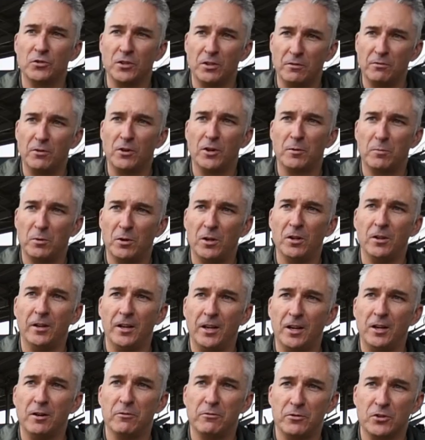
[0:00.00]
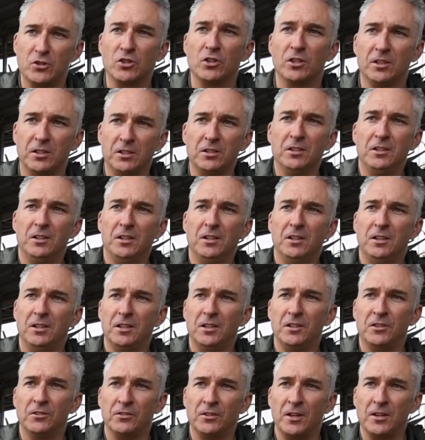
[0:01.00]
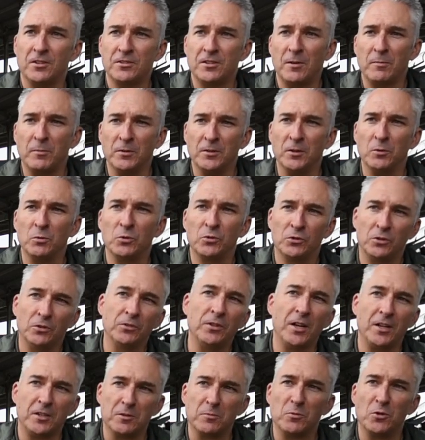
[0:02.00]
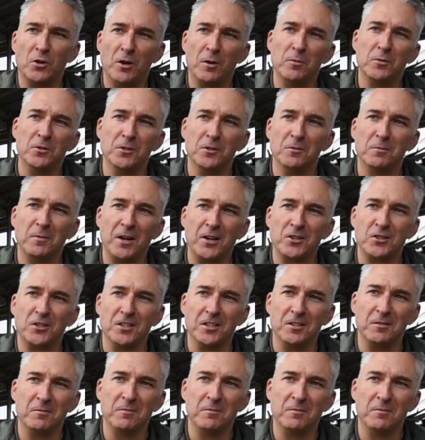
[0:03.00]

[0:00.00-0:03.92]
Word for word: seat fighter pilot now officially yeah. is uh, something that will still take some time to actually